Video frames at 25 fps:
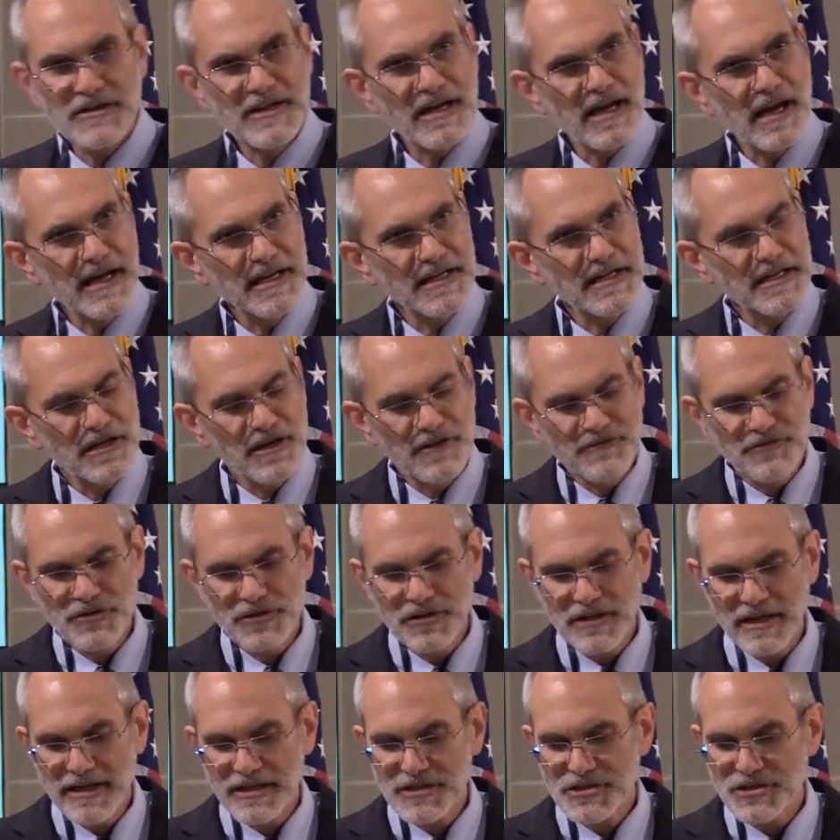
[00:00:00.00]
Well, the idea of
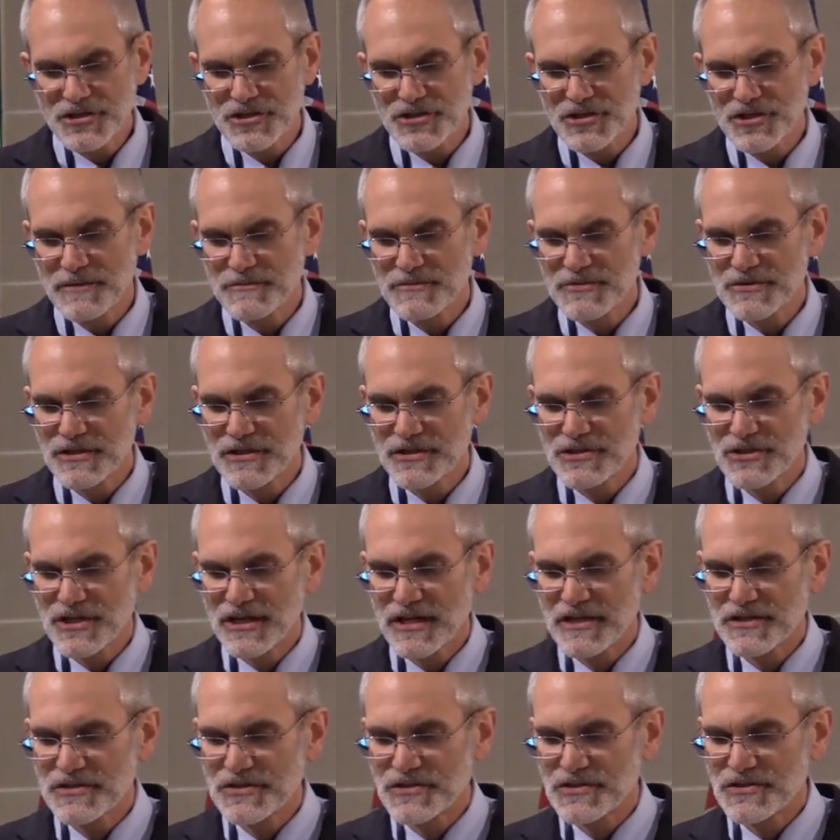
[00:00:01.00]
relationship
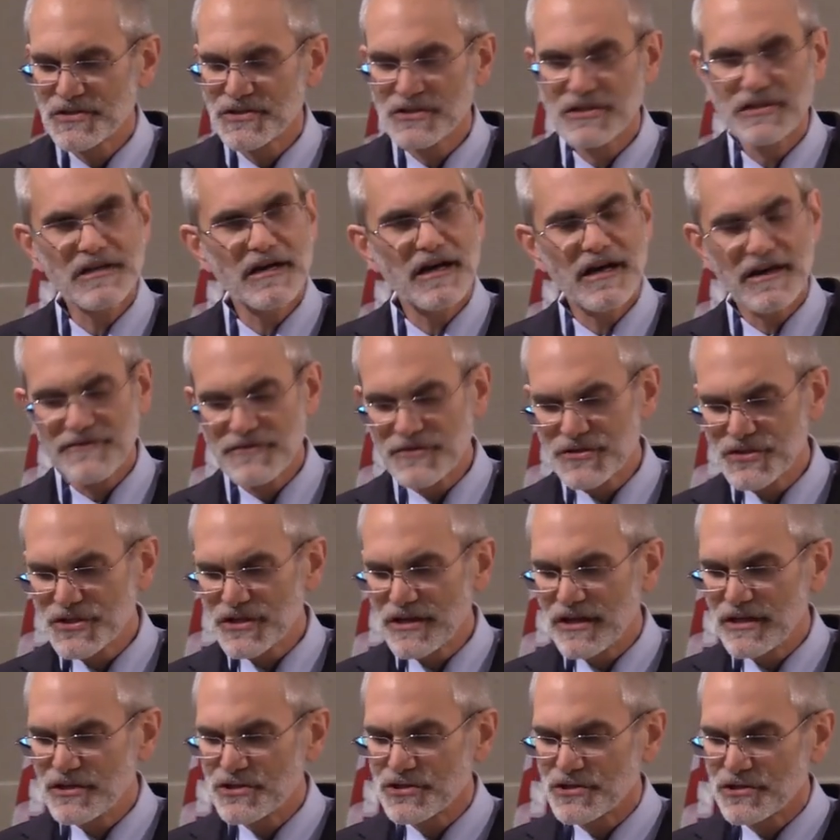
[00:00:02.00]
suggests
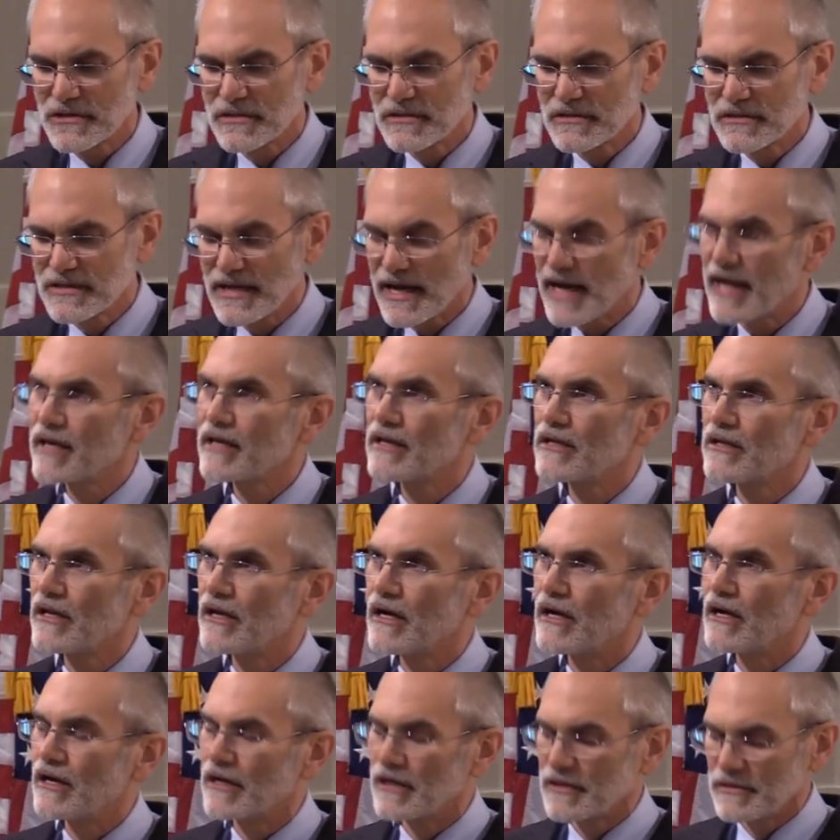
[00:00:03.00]
conversation,
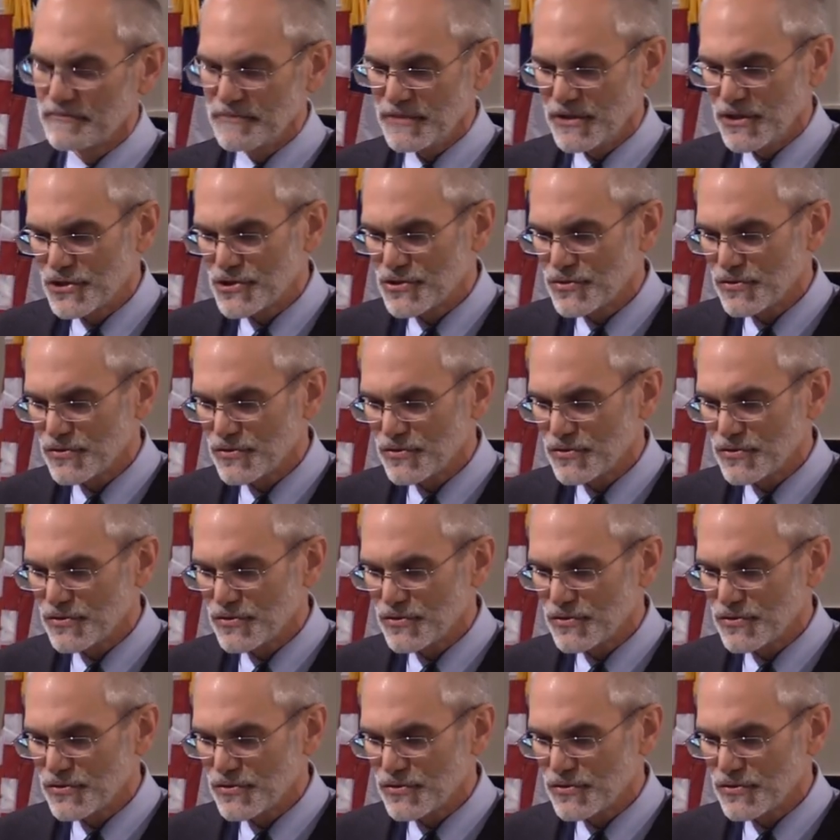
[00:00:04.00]
dialogue, a